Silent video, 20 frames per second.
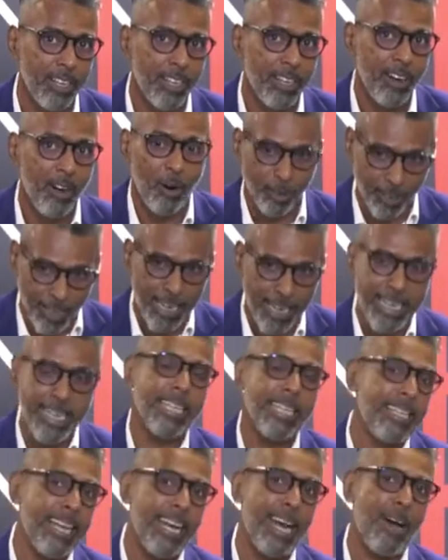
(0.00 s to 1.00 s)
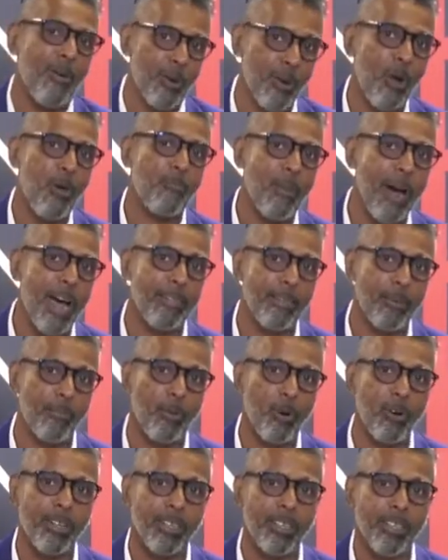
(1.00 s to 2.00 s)
or telling her that I will not buy the
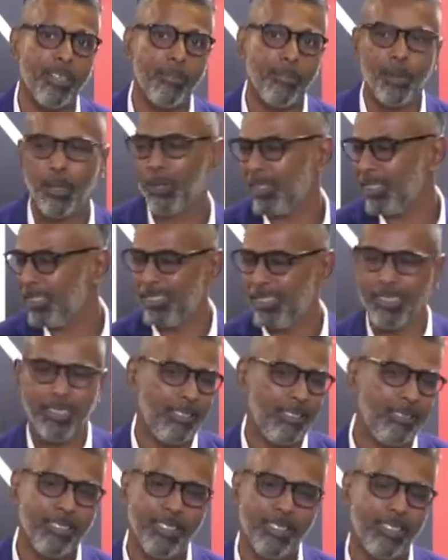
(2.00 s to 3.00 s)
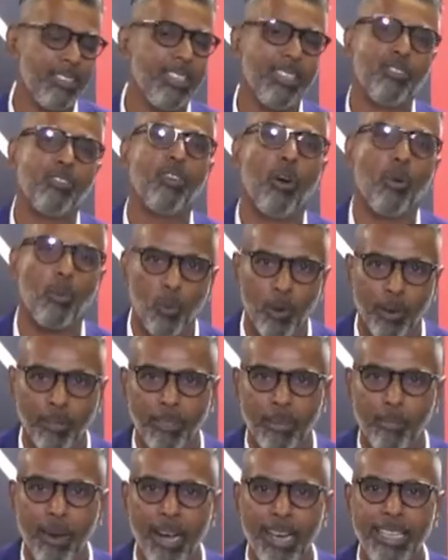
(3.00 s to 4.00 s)
book because it's not worth the
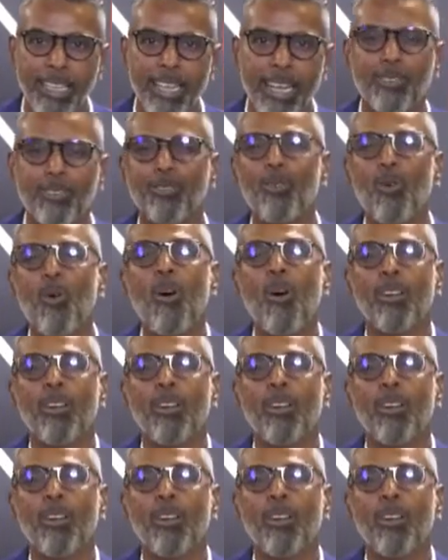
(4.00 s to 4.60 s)
money and so on.